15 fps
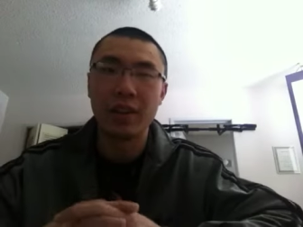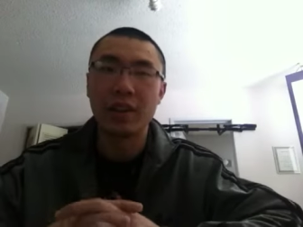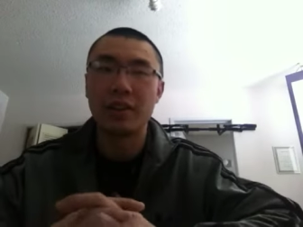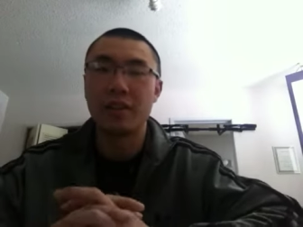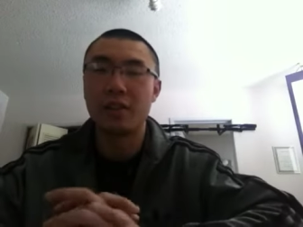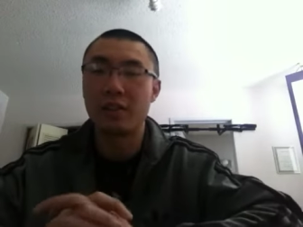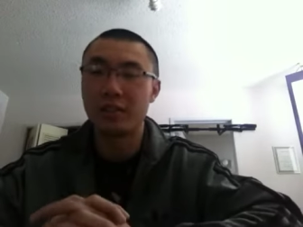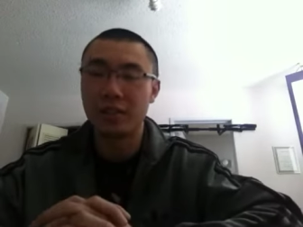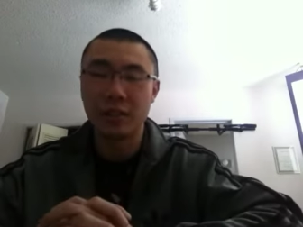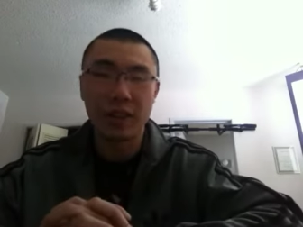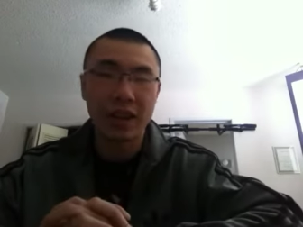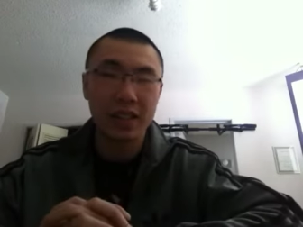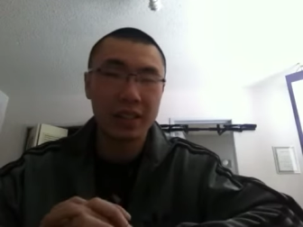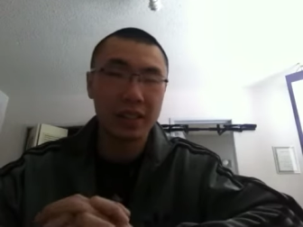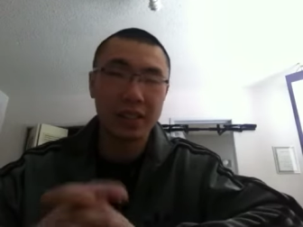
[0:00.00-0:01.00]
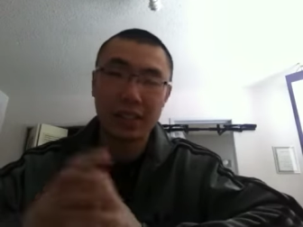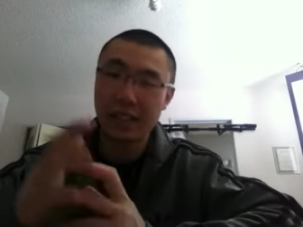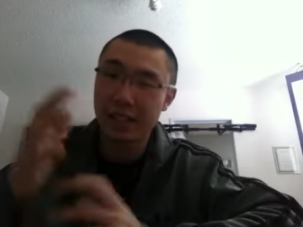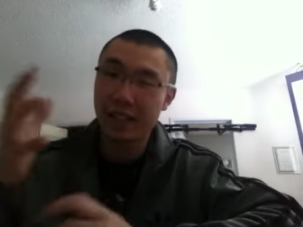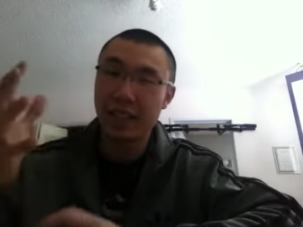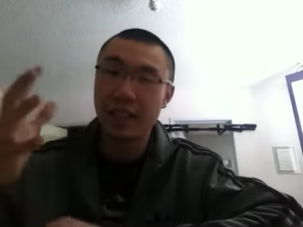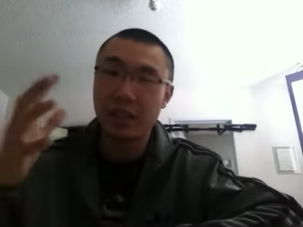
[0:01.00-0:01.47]
You know, so that's
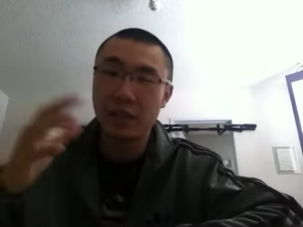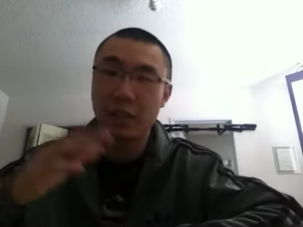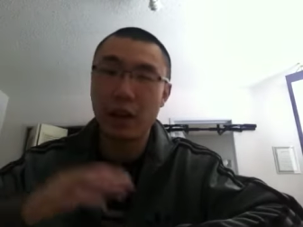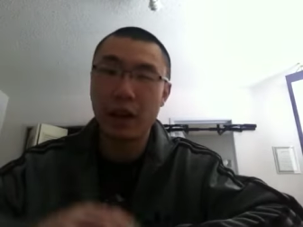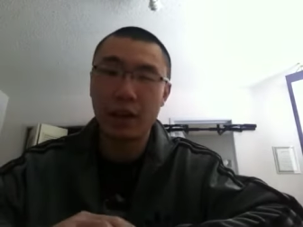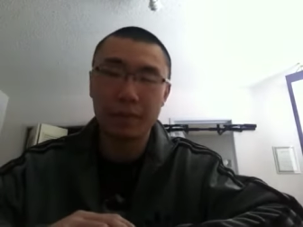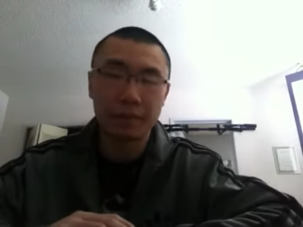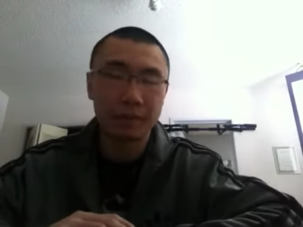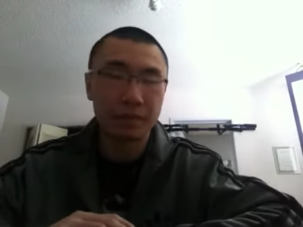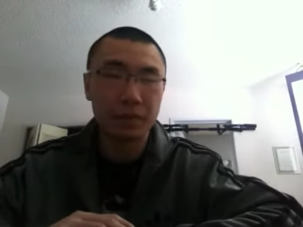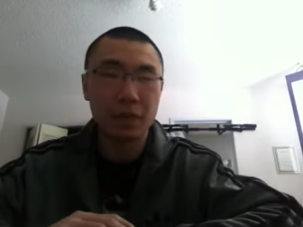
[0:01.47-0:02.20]
that's saying a lot.